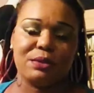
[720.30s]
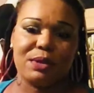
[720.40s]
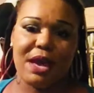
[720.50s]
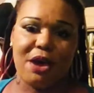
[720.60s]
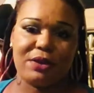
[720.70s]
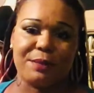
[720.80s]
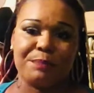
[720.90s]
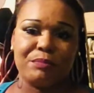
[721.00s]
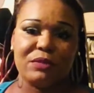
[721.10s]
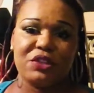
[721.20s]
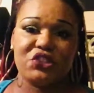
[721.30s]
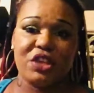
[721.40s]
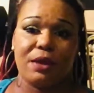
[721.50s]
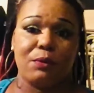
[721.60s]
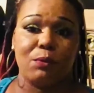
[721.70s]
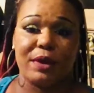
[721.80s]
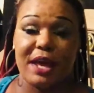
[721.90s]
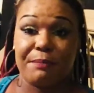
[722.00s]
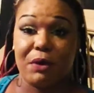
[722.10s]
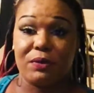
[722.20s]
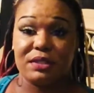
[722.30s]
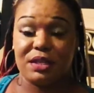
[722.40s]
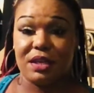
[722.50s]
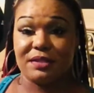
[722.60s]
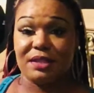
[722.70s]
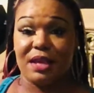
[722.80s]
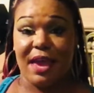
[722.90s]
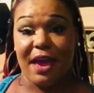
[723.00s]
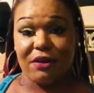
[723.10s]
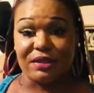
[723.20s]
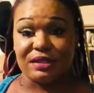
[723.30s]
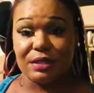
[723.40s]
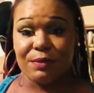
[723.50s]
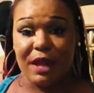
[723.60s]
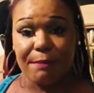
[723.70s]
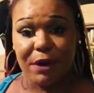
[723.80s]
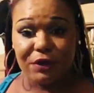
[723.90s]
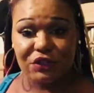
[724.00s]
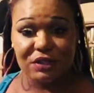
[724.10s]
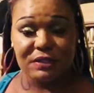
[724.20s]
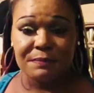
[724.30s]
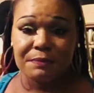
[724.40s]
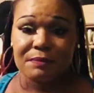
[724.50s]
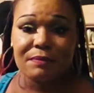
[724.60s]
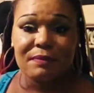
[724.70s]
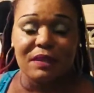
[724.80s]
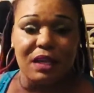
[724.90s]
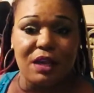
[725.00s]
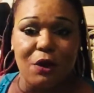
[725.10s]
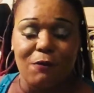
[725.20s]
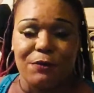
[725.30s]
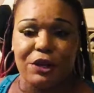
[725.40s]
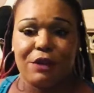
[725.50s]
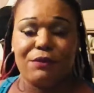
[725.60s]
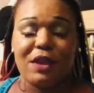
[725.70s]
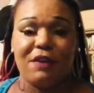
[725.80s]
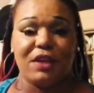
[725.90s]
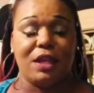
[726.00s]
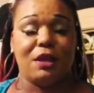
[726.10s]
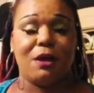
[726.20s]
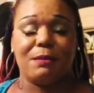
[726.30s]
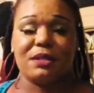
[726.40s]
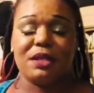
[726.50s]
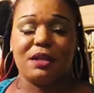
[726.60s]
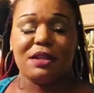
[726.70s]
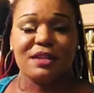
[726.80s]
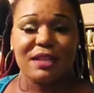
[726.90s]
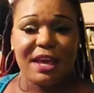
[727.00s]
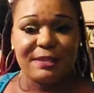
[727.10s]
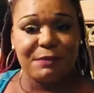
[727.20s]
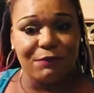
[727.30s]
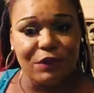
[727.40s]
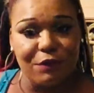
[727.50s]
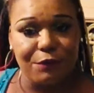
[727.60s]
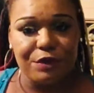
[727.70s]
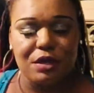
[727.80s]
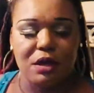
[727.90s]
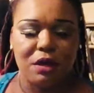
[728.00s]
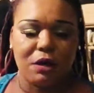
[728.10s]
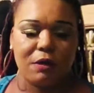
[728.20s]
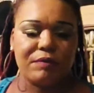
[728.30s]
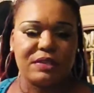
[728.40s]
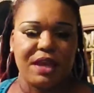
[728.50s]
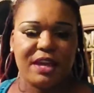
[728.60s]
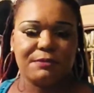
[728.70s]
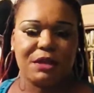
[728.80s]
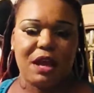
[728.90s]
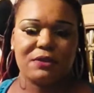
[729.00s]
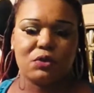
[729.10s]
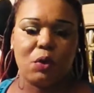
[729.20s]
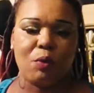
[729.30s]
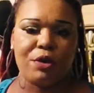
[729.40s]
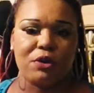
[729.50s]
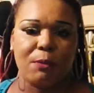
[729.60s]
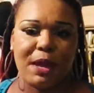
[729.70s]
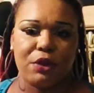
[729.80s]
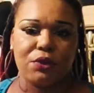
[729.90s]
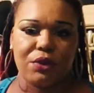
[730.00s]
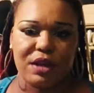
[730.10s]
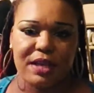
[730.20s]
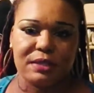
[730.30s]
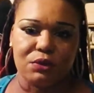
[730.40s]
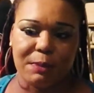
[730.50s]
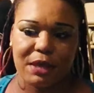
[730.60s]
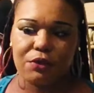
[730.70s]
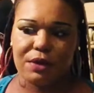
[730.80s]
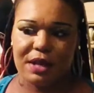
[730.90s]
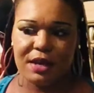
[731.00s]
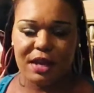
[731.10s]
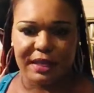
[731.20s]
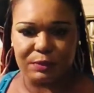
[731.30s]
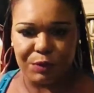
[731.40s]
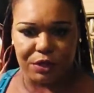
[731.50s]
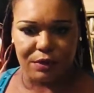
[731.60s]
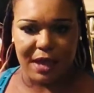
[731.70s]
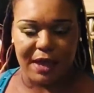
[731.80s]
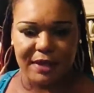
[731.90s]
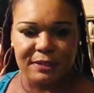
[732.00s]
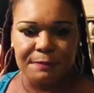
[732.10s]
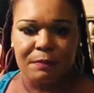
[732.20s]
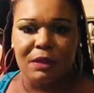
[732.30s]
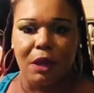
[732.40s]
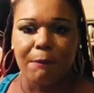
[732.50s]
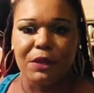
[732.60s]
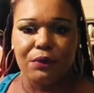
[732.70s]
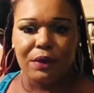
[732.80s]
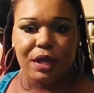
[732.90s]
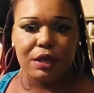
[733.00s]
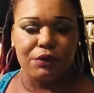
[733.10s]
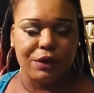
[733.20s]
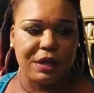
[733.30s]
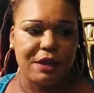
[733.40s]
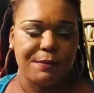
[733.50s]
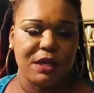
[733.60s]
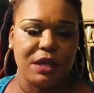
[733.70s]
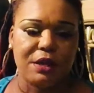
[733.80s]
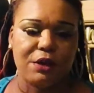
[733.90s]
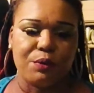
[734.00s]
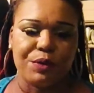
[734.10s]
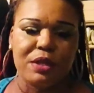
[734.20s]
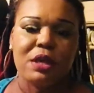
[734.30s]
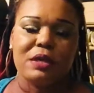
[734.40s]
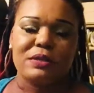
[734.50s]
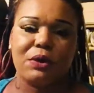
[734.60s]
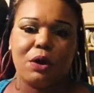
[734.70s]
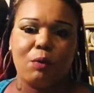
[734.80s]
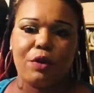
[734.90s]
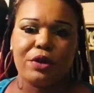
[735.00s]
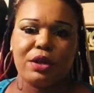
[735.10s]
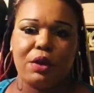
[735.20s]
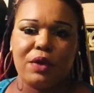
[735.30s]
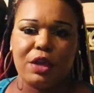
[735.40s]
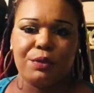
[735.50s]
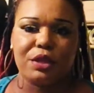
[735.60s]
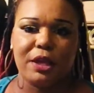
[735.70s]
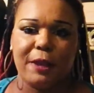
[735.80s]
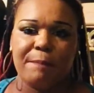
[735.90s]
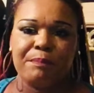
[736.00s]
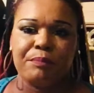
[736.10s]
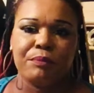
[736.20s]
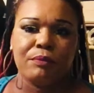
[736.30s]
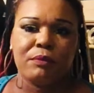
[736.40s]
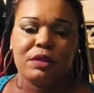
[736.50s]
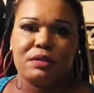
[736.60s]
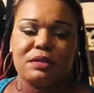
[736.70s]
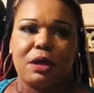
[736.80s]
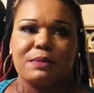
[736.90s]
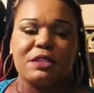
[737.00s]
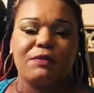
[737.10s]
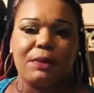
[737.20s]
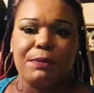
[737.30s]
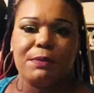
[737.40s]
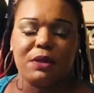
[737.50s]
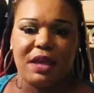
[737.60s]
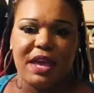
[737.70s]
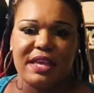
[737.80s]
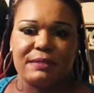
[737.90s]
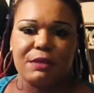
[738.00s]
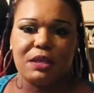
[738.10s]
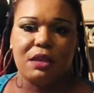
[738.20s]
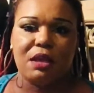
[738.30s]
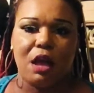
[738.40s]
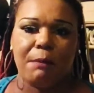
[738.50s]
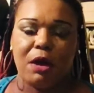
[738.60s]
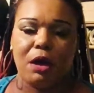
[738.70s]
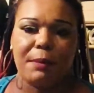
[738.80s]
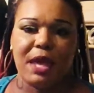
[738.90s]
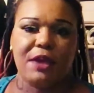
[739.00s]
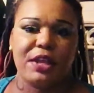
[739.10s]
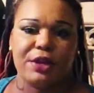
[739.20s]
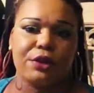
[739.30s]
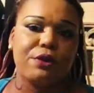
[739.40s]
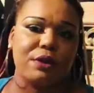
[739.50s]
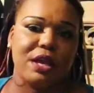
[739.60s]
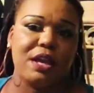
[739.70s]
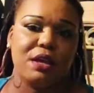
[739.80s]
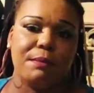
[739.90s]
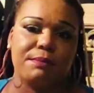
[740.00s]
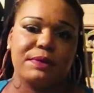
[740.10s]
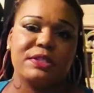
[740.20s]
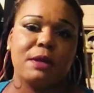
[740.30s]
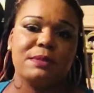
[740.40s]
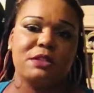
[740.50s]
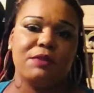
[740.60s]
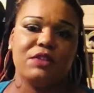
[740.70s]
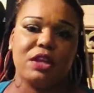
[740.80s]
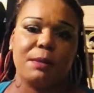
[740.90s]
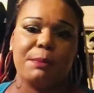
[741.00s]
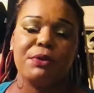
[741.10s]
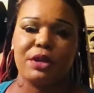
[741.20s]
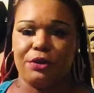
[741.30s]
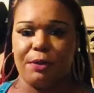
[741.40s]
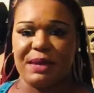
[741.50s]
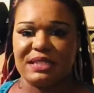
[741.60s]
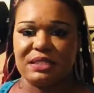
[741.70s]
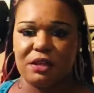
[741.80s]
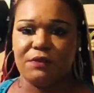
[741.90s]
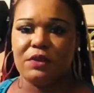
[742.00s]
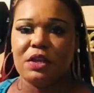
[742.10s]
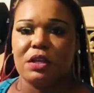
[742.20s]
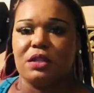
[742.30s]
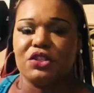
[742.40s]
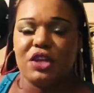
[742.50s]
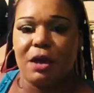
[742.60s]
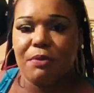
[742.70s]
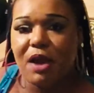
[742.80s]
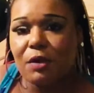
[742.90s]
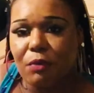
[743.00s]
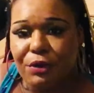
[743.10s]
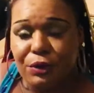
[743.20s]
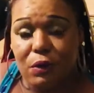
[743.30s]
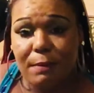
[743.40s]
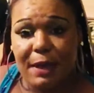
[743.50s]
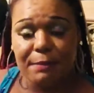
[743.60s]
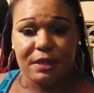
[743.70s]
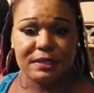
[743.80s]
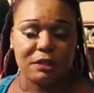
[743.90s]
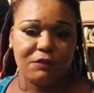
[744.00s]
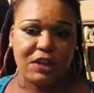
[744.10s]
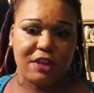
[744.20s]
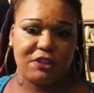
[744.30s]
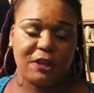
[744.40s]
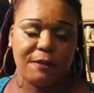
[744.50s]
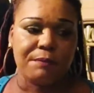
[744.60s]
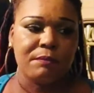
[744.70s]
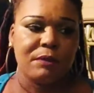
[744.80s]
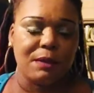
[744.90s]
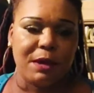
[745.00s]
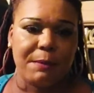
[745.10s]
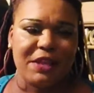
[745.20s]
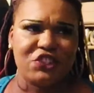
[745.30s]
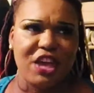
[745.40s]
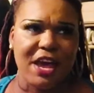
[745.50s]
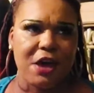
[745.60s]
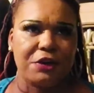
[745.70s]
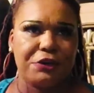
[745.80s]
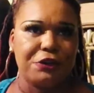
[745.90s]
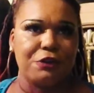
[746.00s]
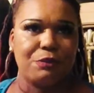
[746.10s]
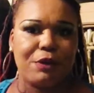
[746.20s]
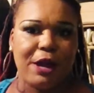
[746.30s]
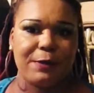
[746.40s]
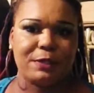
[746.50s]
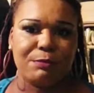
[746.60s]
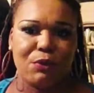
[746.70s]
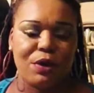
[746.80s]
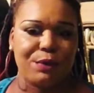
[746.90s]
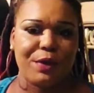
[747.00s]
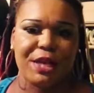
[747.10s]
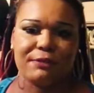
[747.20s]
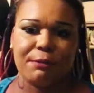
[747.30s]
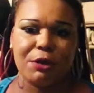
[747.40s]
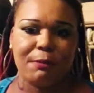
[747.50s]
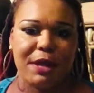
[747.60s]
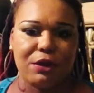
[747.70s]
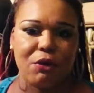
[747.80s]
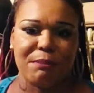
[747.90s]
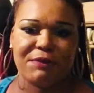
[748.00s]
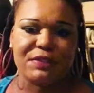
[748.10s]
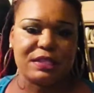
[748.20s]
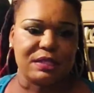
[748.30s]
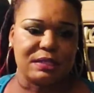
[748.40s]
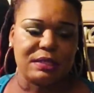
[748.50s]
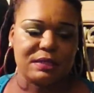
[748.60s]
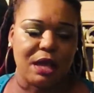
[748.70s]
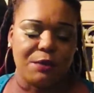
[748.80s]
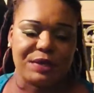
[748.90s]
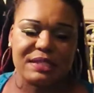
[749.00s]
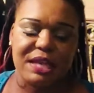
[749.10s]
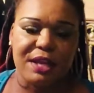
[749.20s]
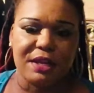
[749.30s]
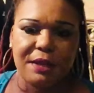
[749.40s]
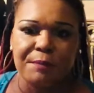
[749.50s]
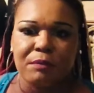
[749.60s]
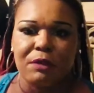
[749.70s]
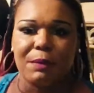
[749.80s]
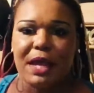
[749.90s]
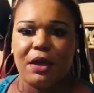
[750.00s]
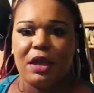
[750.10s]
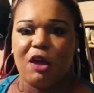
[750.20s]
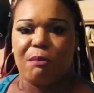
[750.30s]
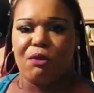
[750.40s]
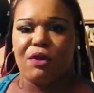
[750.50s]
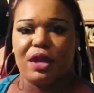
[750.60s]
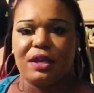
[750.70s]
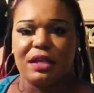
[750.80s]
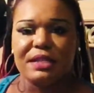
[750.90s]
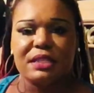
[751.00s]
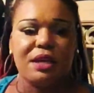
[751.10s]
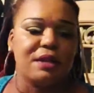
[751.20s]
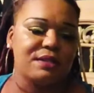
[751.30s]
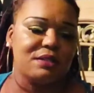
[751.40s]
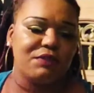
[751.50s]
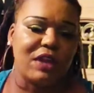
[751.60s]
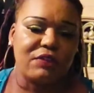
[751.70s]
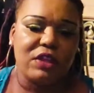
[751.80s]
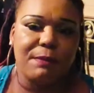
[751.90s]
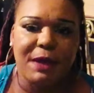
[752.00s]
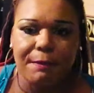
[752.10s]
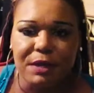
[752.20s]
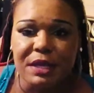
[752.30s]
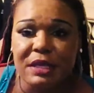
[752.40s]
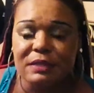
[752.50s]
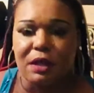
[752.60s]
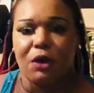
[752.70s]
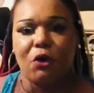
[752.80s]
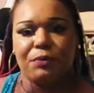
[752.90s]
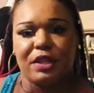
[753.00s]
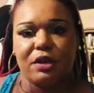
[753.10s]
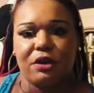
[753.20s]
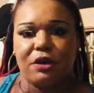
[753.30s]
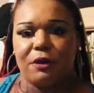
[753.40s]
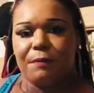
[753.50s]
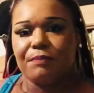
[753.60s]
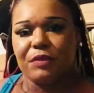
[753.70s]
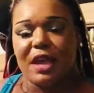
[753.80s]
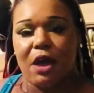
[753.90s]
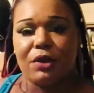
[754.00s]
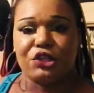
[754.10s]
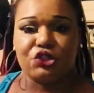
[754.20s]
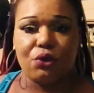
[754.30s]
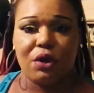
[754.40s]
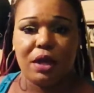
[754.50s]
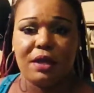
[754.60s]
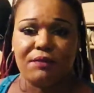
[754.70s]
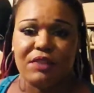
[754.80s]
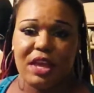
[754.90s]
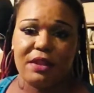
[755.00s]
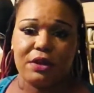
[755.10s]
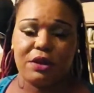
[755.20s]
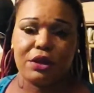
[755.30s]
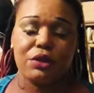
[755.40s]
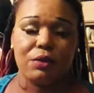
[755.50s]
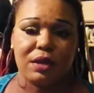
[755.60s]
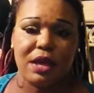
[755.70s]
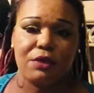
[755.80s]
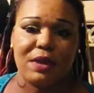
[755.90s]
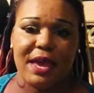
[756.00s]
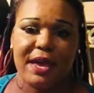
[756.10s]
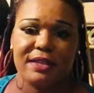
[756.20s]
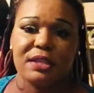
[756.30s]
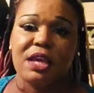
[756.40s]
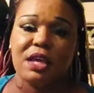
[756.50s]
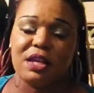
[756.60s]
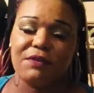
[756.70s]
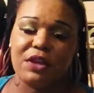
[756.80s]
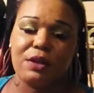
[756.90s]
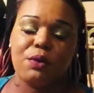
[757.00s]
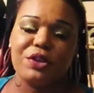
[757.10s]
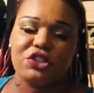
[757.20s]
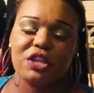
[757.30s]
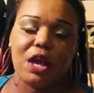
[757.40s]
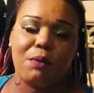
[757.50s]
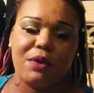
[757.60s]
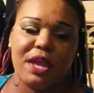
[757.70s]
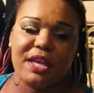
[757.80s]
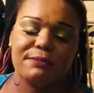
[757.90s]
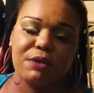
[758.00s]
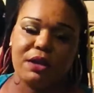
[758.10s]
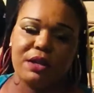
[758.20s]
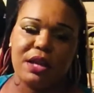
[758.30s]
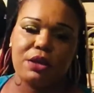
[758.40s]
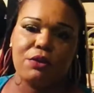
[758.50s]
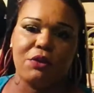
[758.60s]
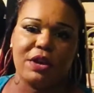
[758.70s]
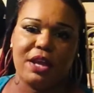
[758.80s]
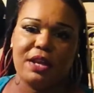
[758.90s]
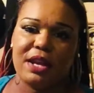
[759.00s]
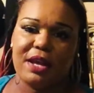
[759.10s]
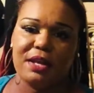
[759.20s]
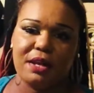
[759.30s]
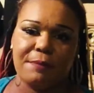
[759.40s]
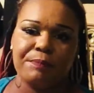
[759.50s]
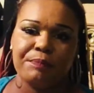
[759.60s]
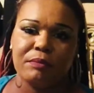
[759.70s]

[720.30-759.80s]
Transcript: so y'all can check what I posted yesterday out and see what I purchased and go from there. If you have any comments, anything to ask me, feel free to ask me. Also, I'm working on my Q&A to do my Q&A next week, you guys. I'll be doing that Q&A the beginning of the week, so I'm working on everything. Some stuff that people don't ask me, I'm gonna have that in the Q&A, and some stuff that I'm gonna put in there myself that y'all probably want to know about me and stuff like that, about my childhood, where I was born and raised from. Everybody know Memphis, Tennessee, because I already stated it, but I have more in detail and stuff like that about me. So I hope that y'all enjoy that Q&A, you guys. And if any questions y'all want to ask me under that Q&A that I didn't